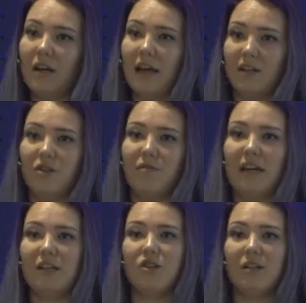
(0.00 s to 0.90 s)
and
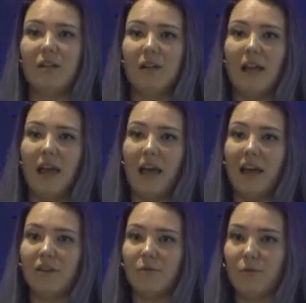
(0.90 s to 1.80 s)
innovation.
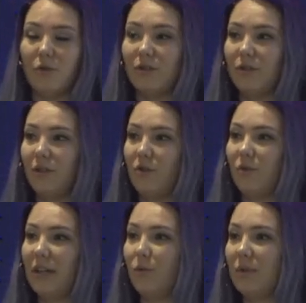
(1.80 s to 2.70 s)
And of course,
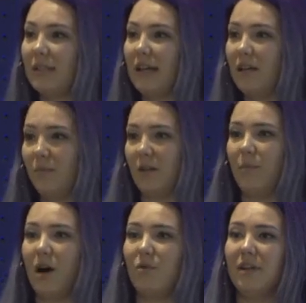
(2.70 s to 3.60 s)
like with any big
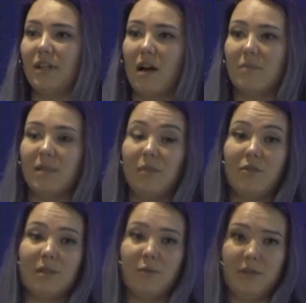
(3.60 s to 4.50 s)
power, it comes a big
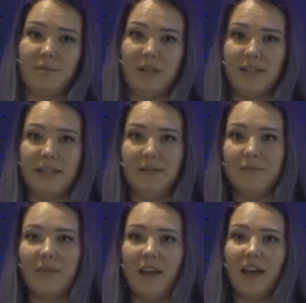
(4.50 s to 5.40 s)
responsibility.
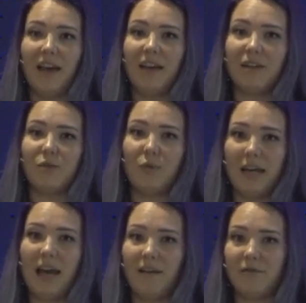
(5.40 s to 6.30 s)
And we
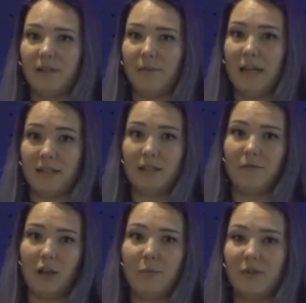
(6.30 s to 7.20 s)
have, as
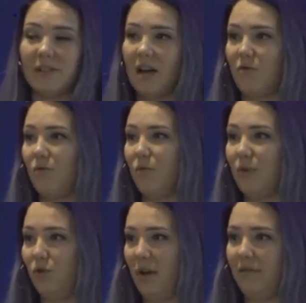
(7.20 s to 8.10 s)
developers now, we
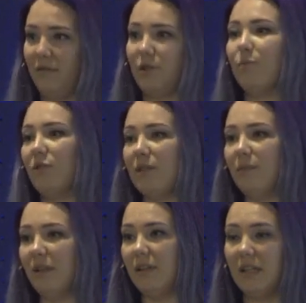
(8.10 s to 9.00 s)
do have a
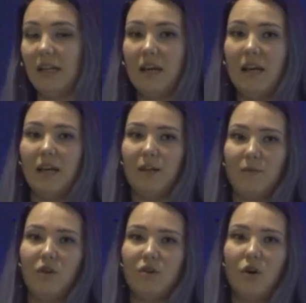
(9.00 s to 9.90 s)
responsibility in
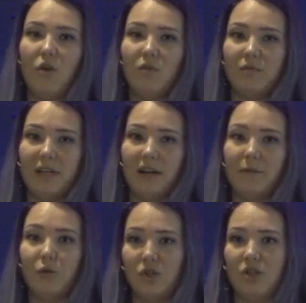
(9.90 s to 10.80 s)
front of the
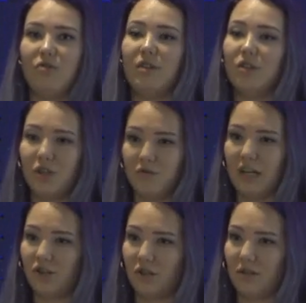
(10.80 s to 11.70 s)
future
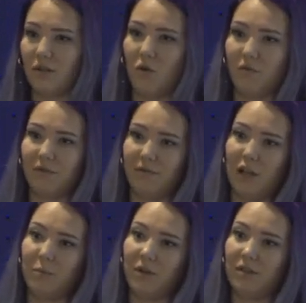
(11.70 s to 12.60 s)
generations of
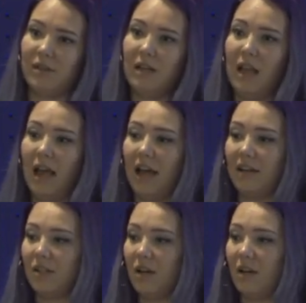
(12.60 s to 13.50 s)
developers
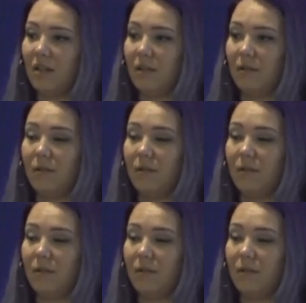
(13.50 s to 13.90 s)
and the